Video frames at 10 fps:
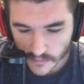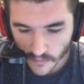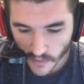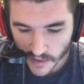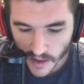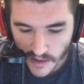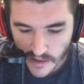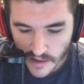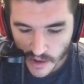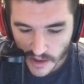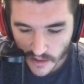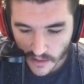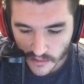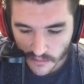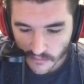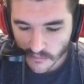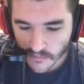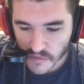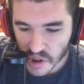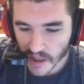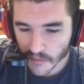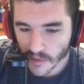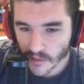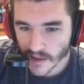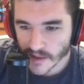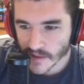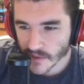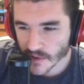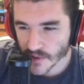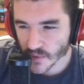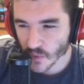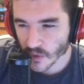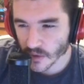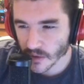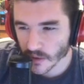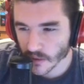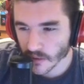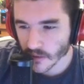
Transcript: I think I can just try and jam threats versus Warrior.